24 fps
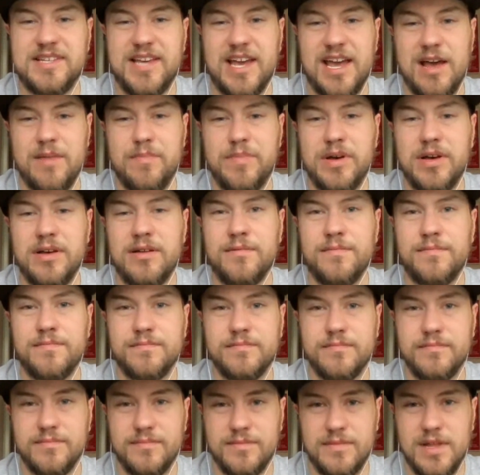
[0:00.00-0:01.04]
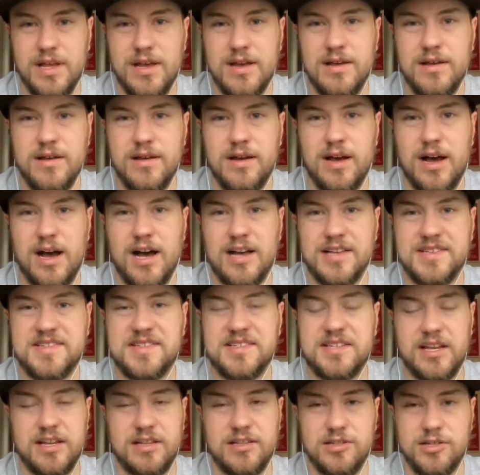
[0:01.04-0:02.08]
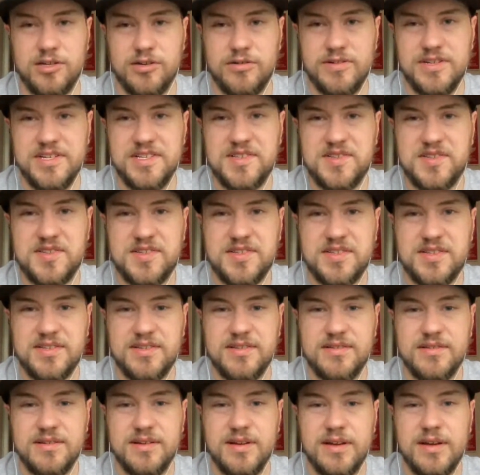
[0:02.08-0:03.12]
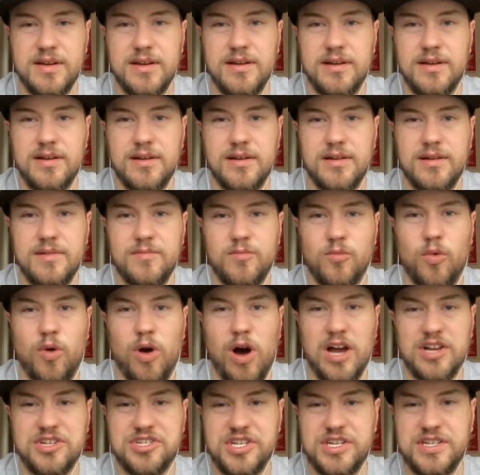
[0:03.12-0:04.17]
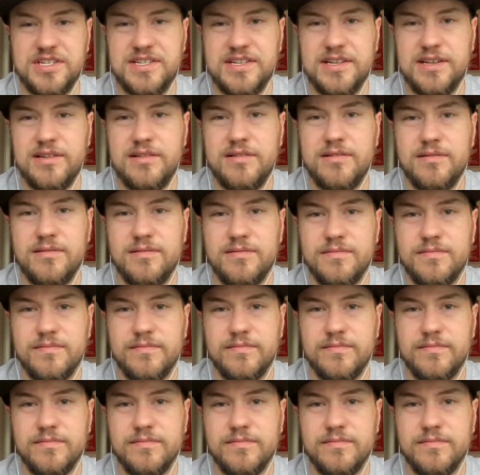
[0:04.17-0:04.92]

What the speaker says: Tampa, St. Louis, Washington.